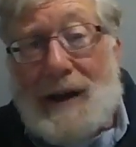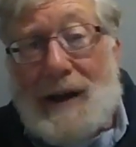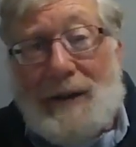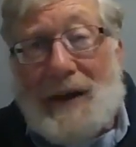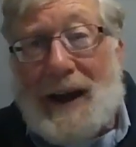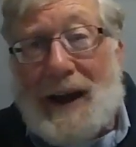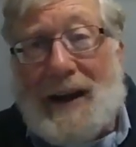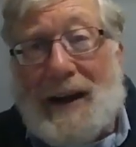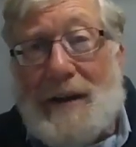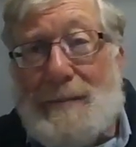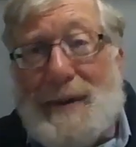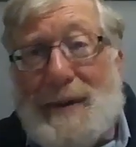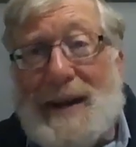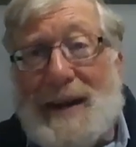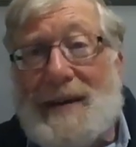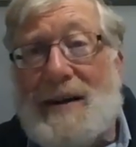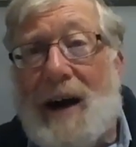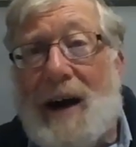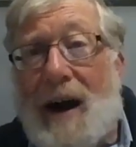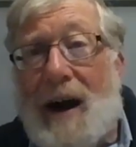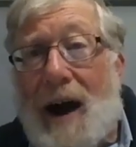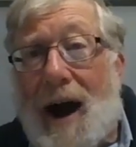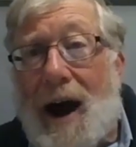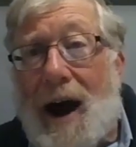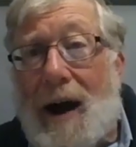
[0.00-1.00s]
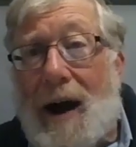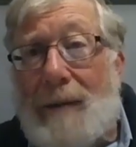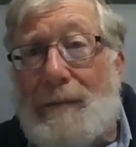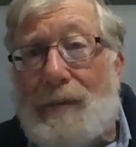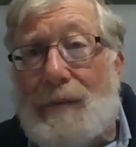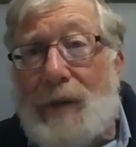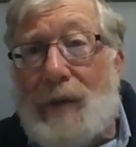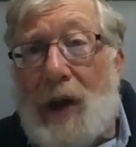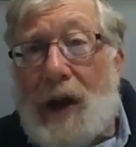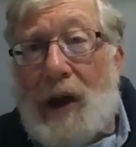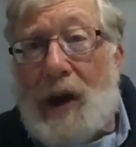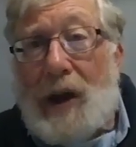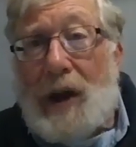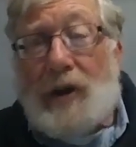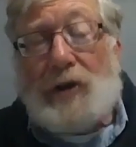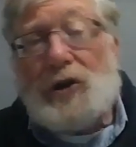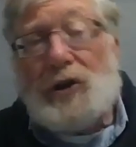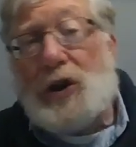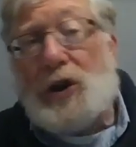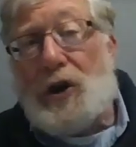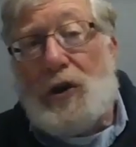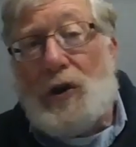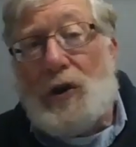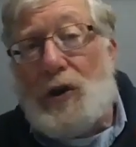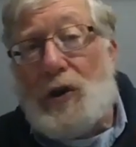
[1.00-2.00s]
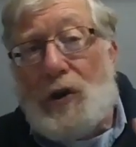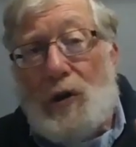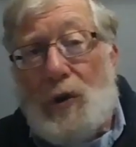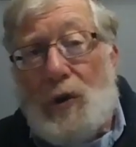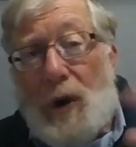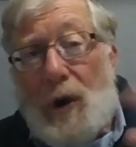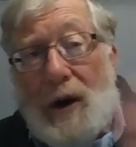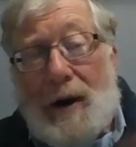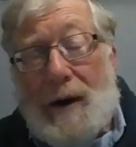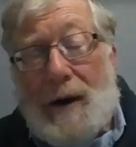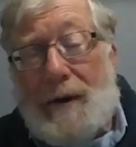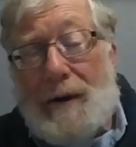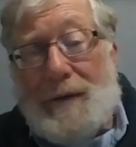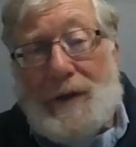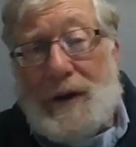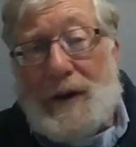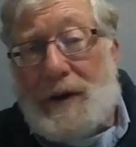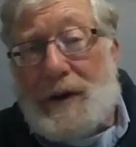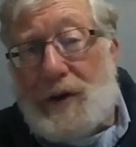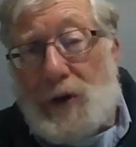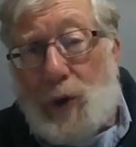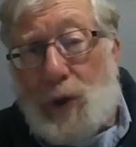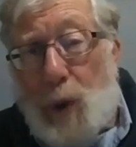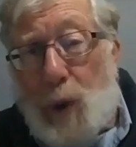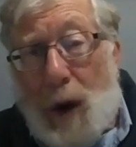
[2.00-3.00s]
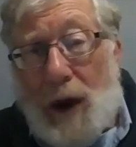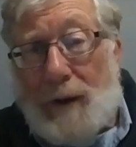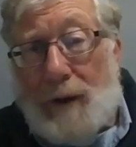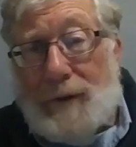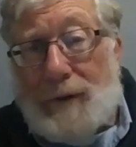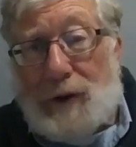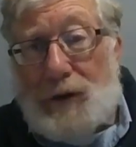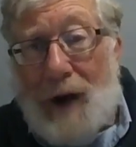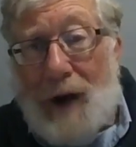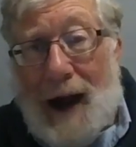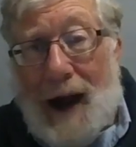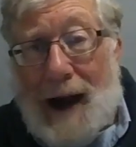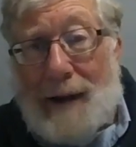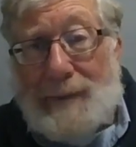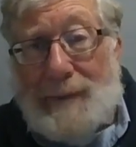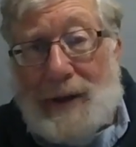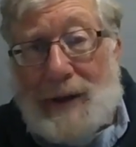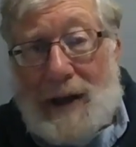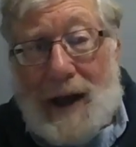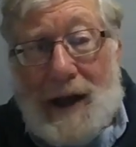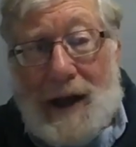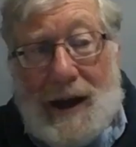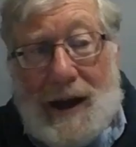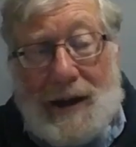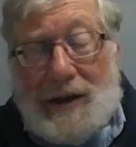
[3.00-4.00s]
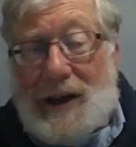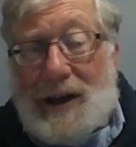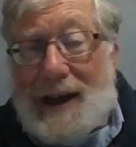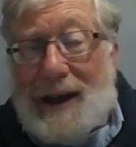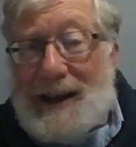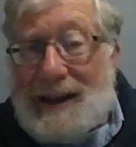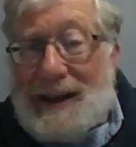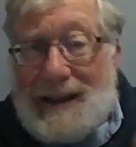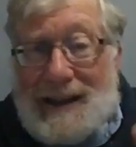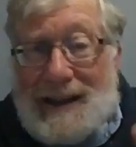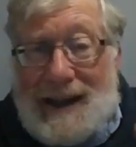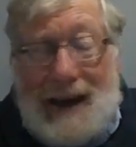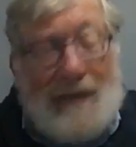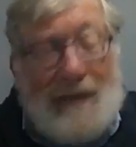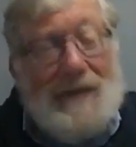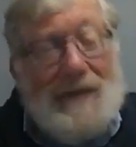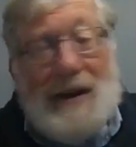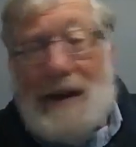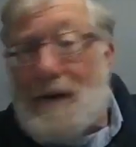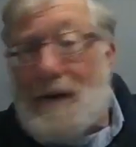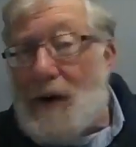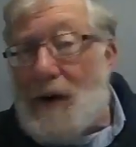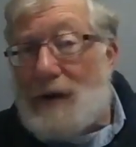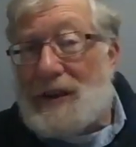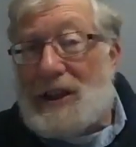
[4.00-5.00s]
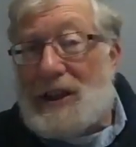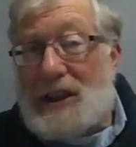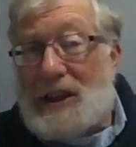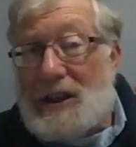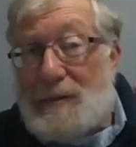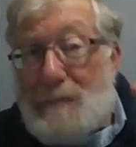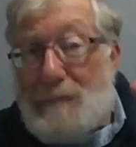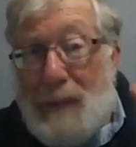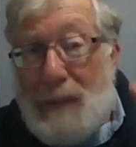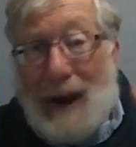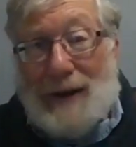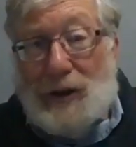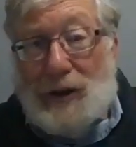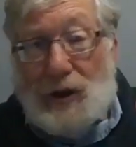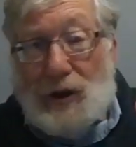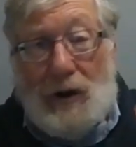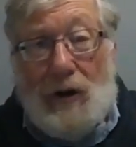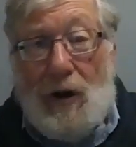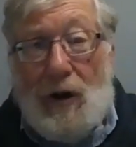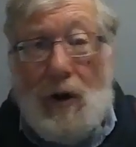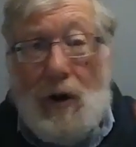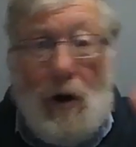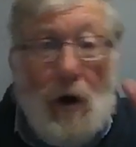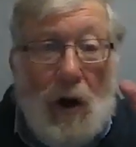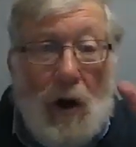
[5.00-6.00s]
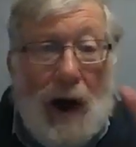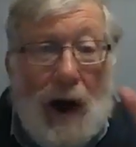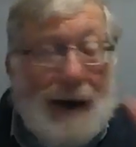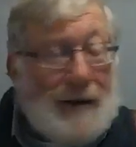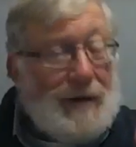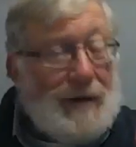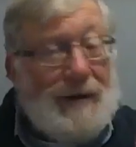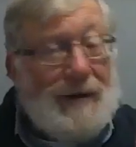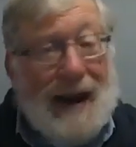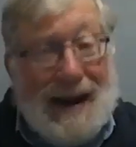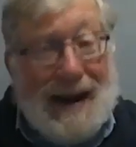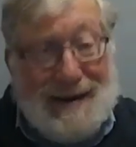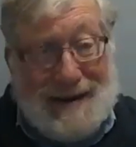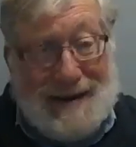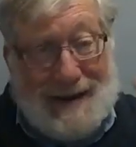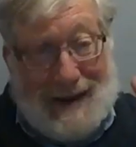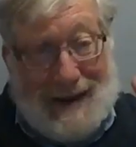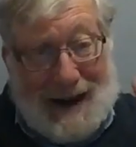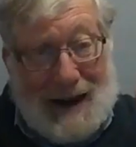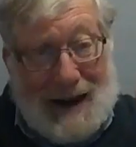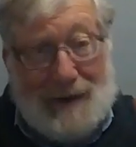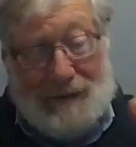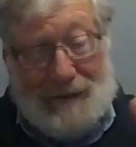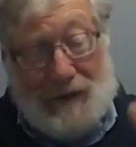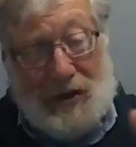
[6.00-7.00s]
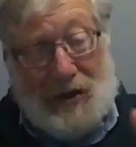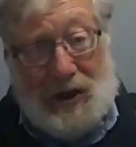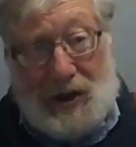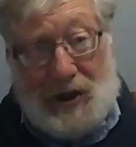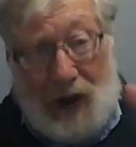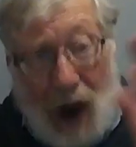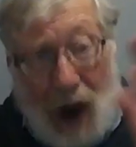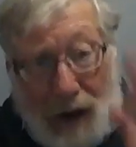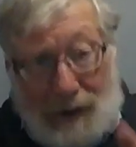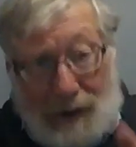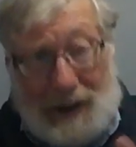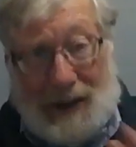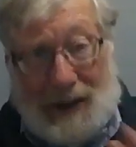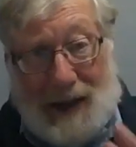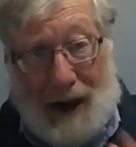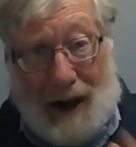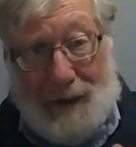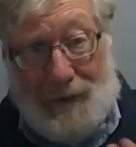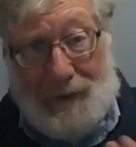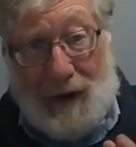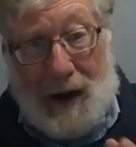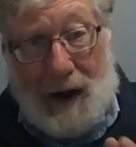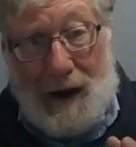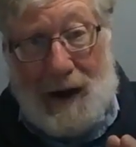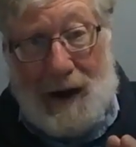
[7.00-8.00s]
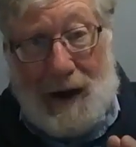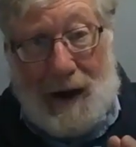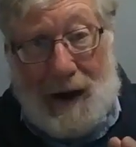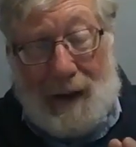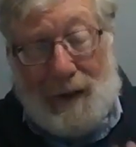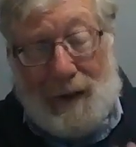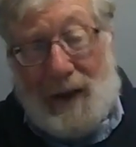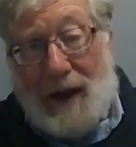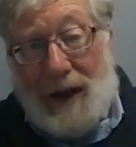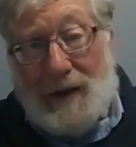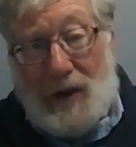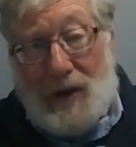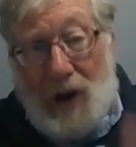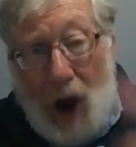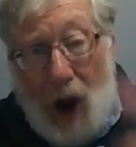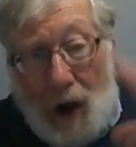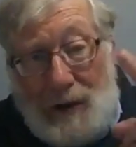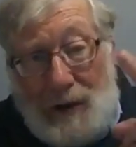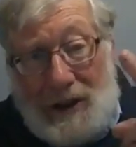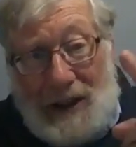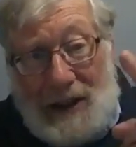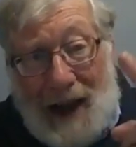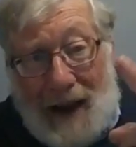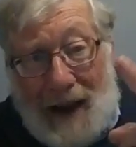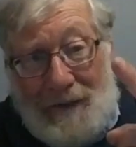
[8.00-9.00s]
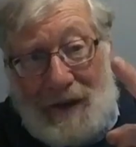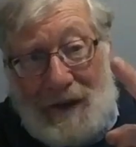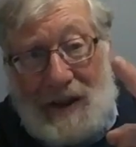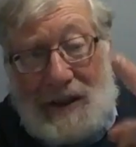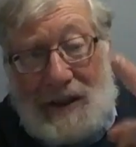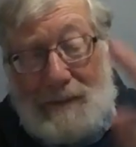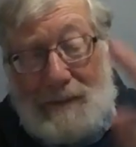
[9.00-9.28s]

They're going to become 2 of the 12 tribes. So he's giving a very special honor and gift to Yosef, that Yosef is